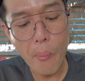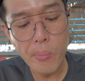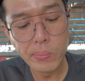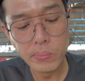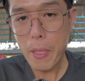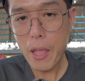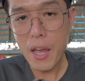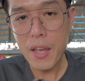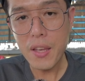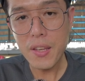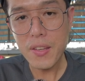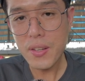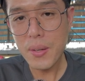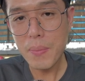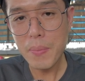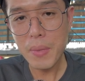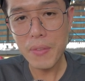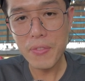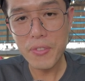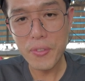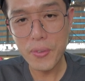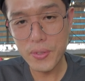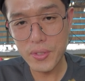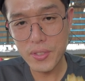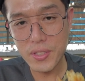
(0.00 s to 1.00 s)
I'm coming
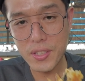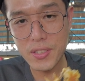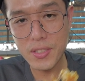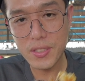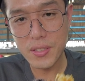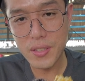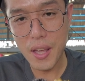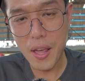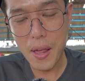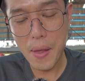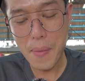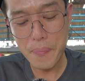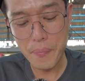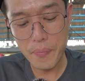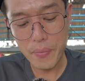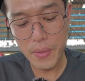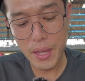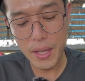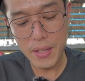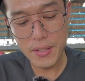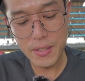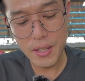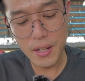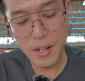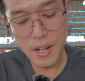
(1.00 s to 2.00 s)
for this
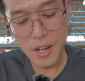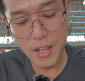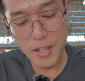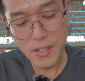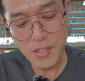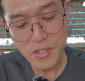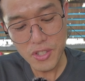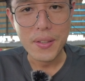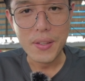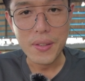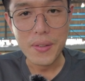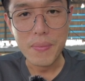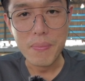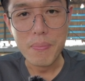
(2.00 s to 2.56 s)
as a lunch.